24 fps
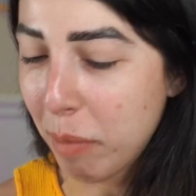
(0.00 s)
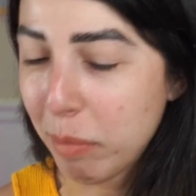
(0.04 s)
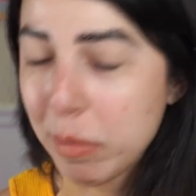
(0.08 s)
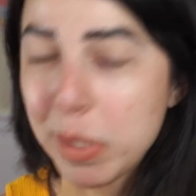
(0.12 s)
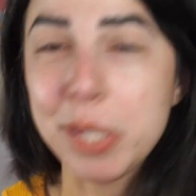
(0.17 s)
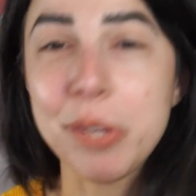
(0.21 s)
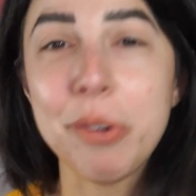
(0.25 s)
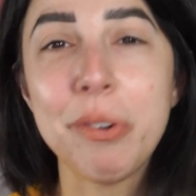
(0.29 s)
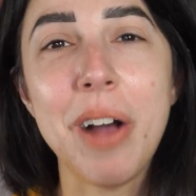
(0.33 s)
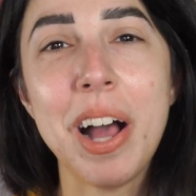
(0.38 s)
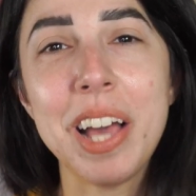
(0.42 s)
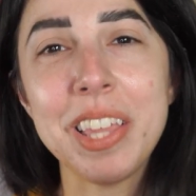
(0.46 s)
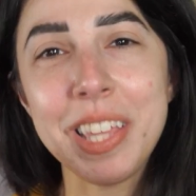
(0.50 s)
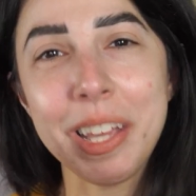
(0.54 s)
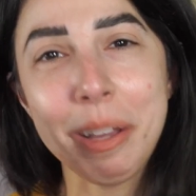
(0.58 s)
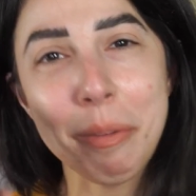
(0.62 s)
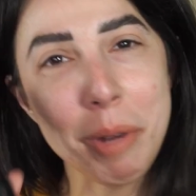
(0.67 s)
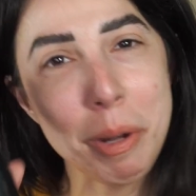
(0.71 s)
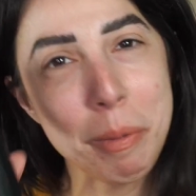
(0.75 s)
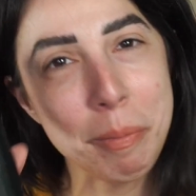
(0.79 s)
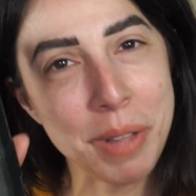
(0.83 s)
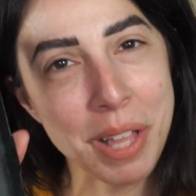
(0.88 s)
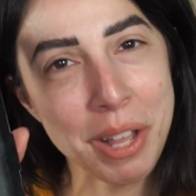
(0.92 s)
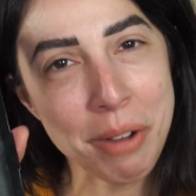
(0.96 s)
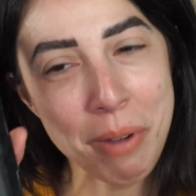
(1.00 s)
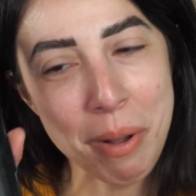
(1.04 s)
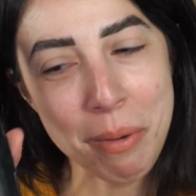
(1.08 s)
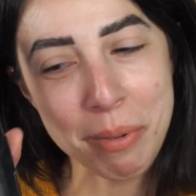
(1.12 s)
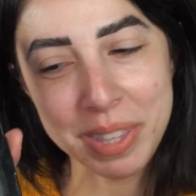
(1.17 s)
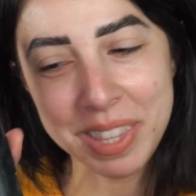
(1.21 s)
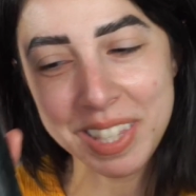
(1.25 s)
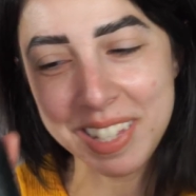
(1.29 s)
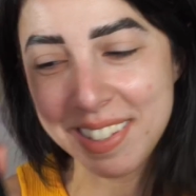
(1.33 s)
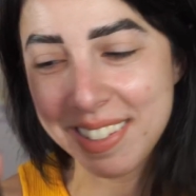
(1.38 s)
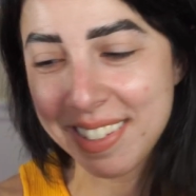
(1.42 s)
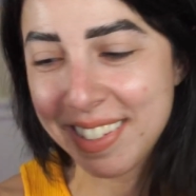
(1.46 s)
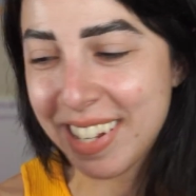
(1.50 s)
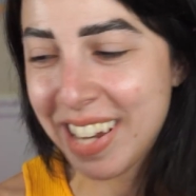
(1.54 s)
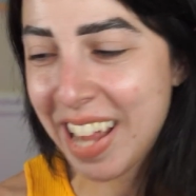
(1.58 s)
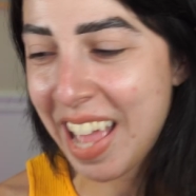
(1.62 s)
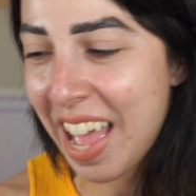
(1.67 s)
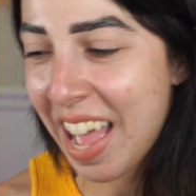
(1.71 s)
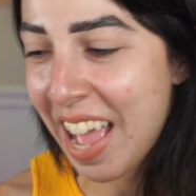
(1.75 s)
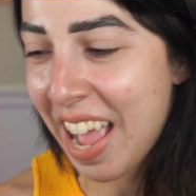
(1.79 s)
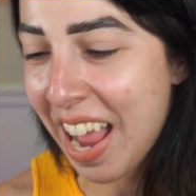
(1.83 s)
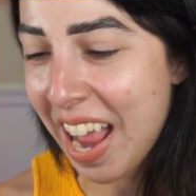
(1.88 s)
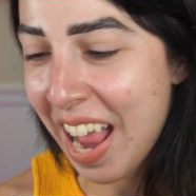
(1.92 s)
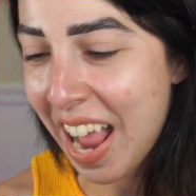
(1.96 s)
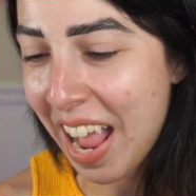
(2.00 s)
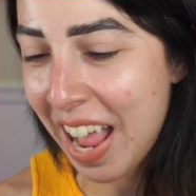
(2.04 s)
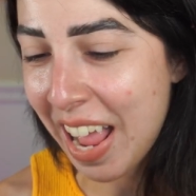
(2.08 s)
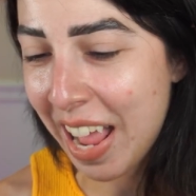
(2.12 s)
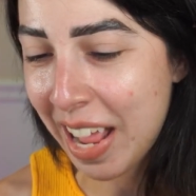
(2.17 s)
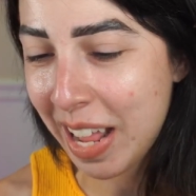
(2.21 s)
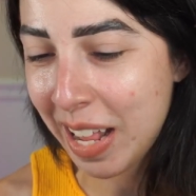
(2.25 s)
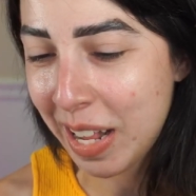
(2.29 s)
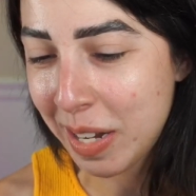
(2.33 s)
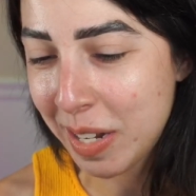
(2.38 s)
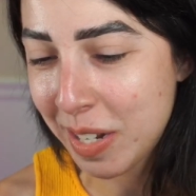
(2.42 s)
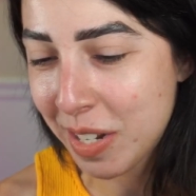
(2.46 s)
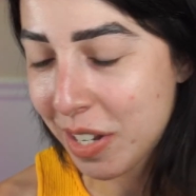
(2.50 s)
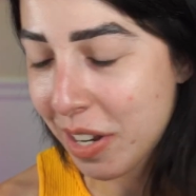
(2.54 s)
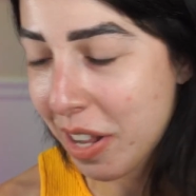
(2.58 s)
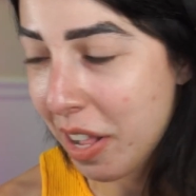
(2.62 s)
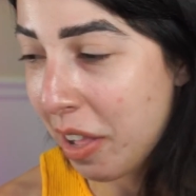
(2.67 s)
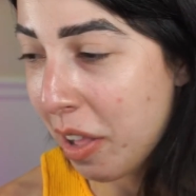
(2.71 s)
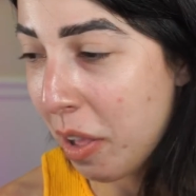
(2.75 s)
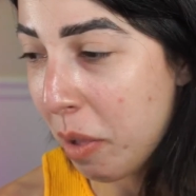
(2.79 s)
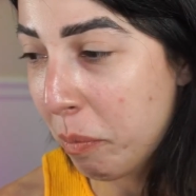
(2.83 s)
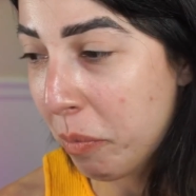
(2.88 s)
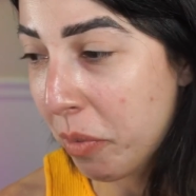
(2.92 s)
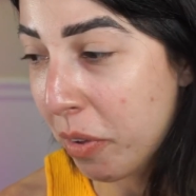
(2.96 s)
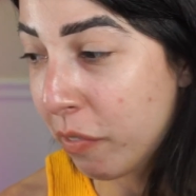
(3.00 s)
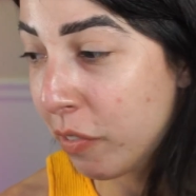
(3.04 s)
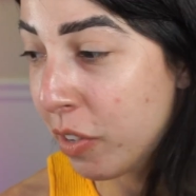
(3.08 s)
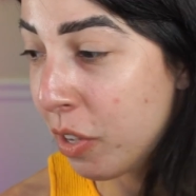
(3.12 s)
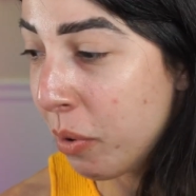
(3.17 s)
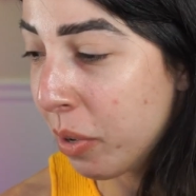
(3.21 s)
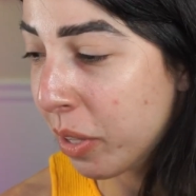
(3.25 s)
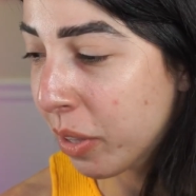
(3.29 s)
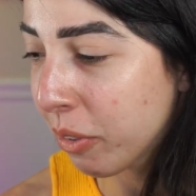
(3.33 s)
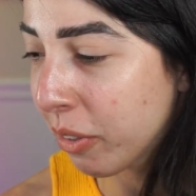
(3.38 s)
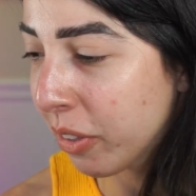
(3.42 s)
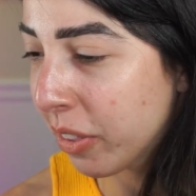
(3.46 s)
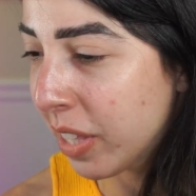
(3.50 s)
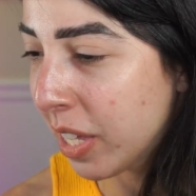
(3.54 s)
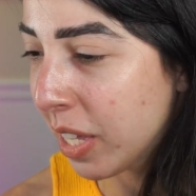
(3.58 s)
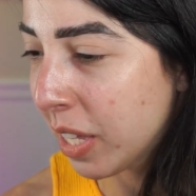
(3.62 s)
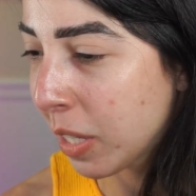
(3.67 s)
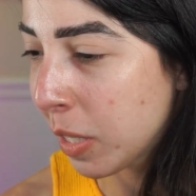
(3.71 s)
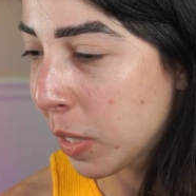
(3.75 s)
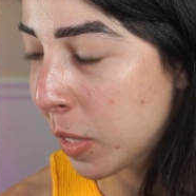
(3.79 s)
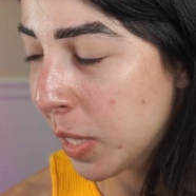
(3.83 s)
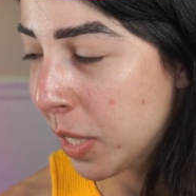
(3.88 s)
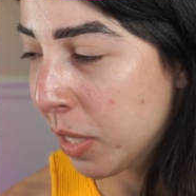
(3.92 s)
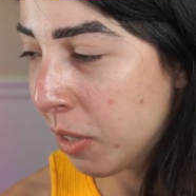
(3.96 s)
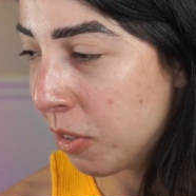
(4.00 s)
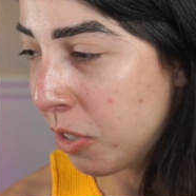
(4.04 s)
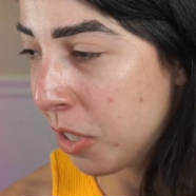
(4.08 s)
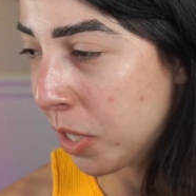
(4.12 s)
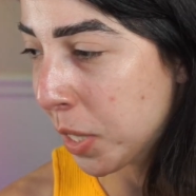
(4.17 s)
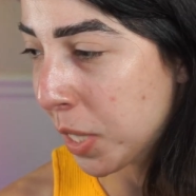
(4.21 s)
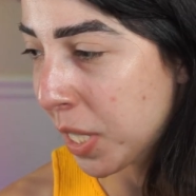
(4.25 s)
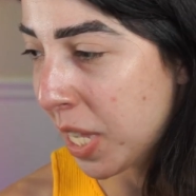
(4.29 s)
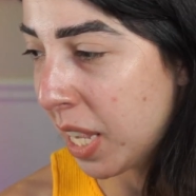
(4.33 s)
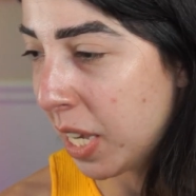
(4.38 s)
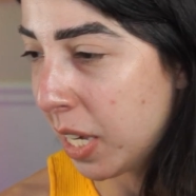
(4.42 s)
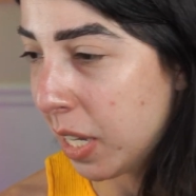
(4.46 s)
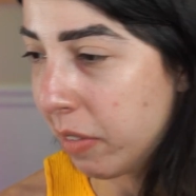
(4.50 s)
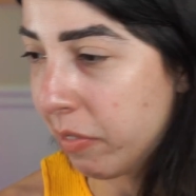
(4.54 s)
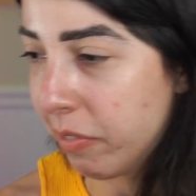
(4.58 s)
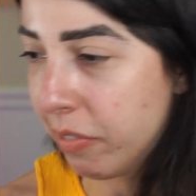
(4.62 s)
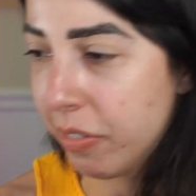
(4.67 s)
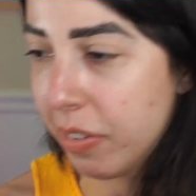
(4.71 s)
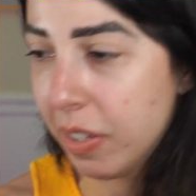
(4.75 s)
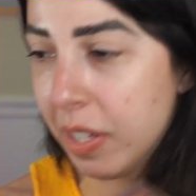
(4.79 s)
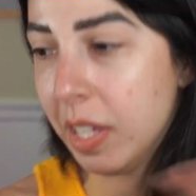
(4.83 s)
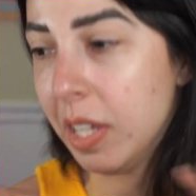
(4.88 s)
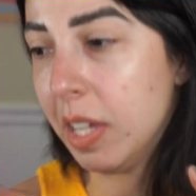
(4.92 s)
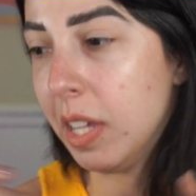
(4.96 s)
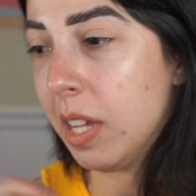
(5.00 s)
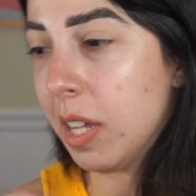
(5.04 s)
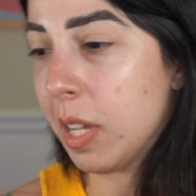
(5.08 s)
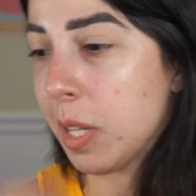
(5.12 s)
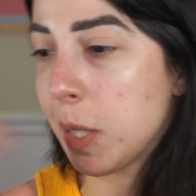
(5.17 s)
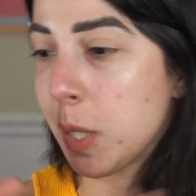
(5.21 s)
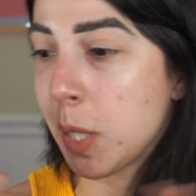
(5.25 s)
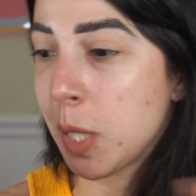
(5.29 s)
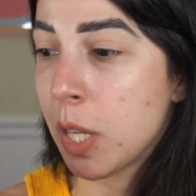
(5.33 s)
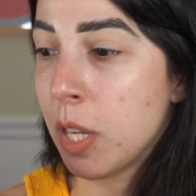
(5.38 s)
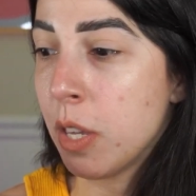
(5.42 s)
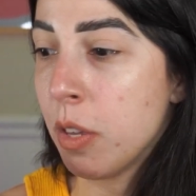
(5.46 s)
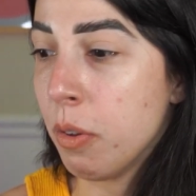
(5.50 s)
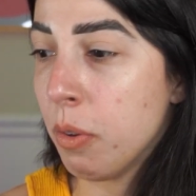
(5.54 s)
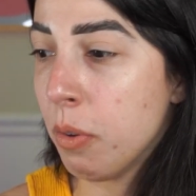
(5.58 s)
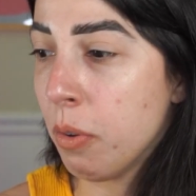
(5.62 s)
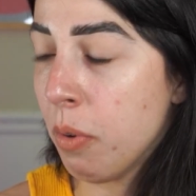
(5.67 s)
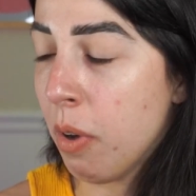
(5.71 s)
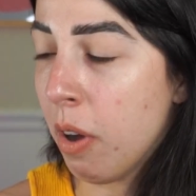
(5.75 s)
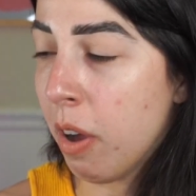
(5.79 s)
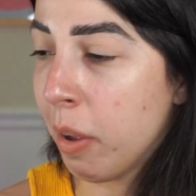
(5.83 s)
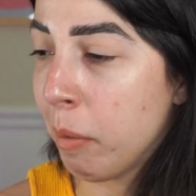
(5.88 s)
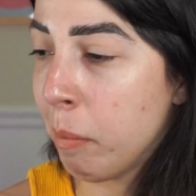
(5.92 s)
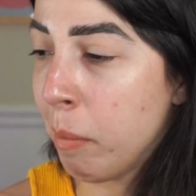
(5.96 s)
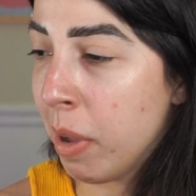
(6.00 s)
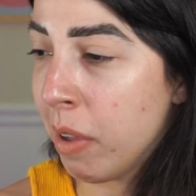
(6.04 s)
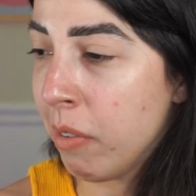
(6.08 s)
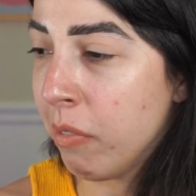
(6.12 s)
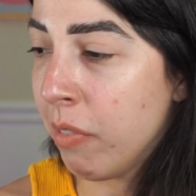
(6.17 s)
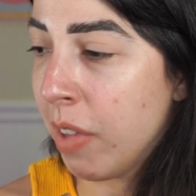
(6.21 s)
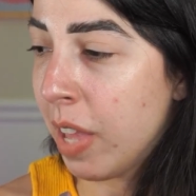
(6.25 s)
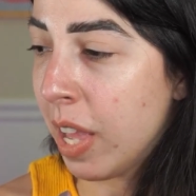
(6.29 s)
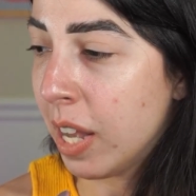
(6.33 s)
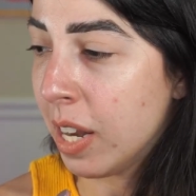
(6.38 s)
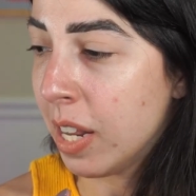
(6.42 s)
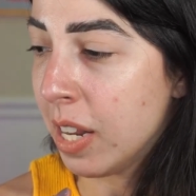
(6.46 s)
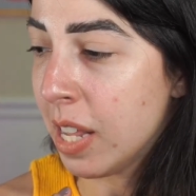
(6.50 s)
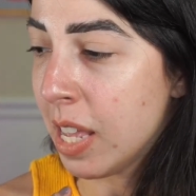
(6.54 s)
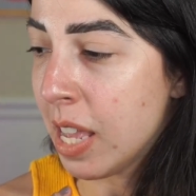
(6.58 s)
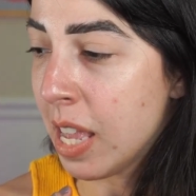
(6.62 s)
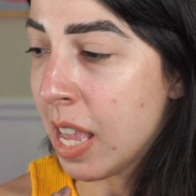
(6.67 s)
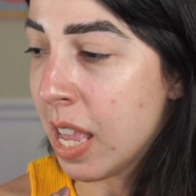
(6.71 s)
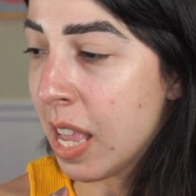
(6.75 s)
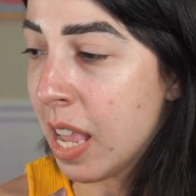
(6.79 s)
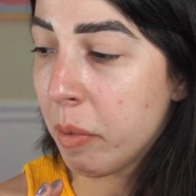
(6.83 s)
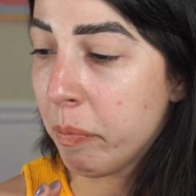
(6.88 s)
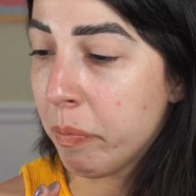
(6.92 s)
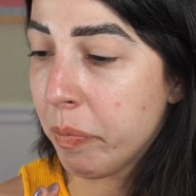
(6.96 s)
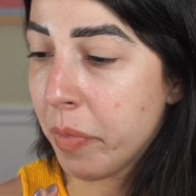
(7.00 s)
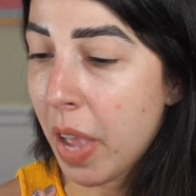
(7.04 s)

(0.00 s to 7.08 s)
So I think I'm gonna play around with this today and a few other things that are just kind of askew on my vanity.